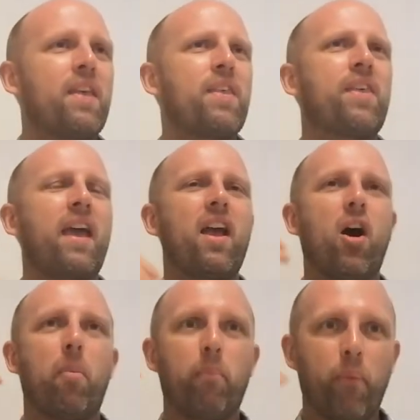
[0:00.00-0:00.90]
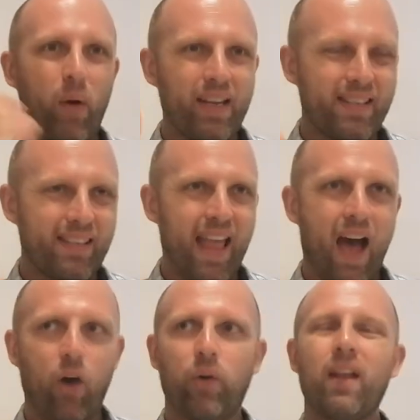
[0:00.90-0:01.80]
They are pressed
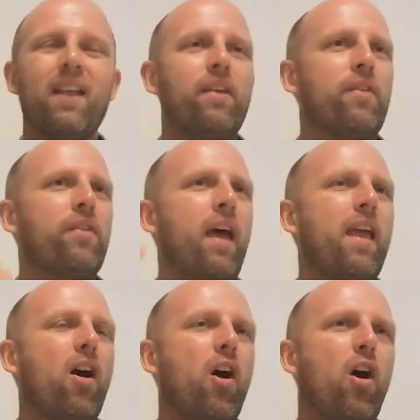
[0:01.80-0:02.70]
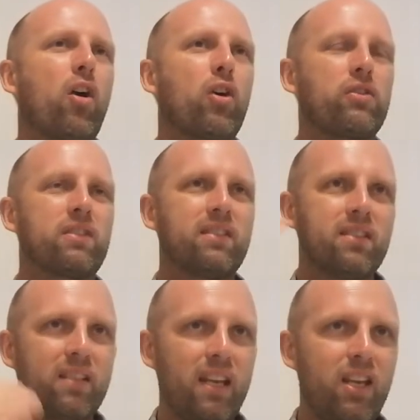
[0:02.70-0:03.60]
down. They are
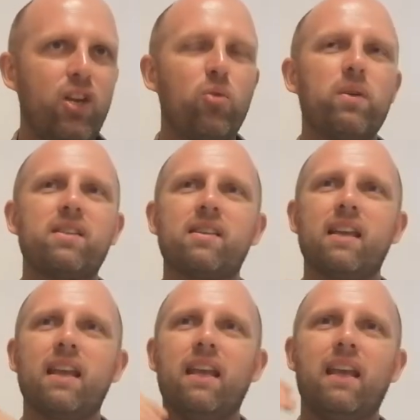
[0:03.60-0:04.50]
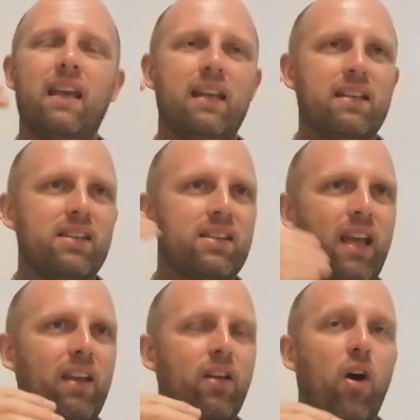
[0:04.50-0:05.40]
continuously in a
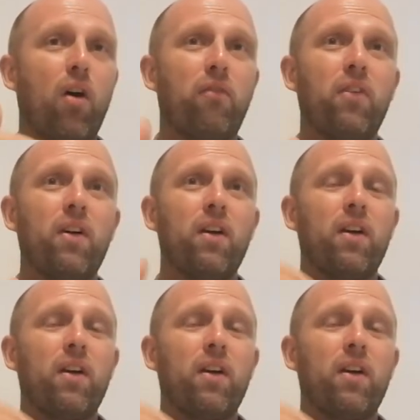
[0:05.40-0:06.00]
state of